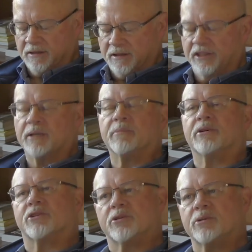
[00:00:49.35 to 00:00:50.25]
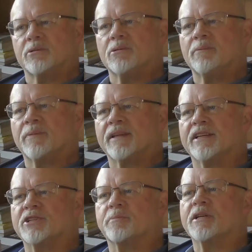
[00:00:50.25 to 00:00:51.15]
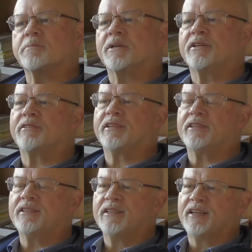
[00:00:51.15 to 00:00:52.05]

number two is Presbyterian,